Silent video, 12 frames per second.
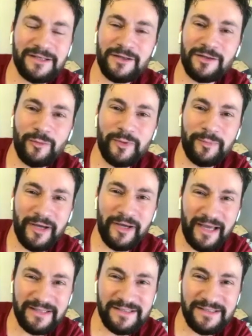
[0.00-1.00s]
a little bit by
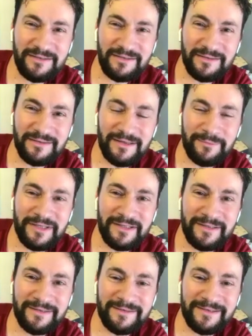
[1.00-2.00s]
accident. I
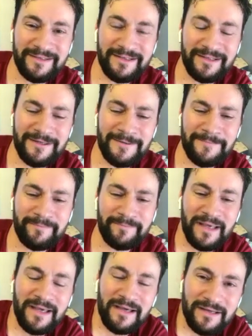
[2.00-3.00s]
mean,
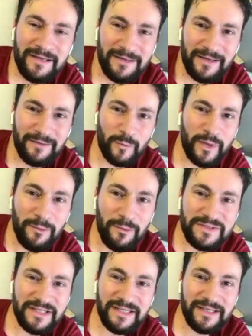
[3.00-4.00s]
when I
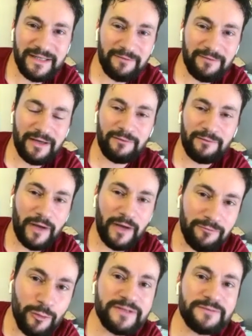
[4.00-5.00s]
was a kid, I've
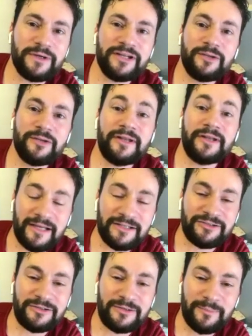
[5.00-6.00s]
always wanted to be an
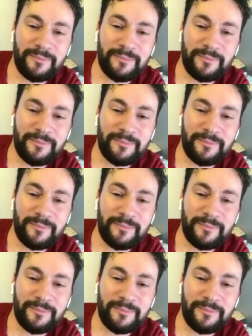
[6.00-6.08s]
actor.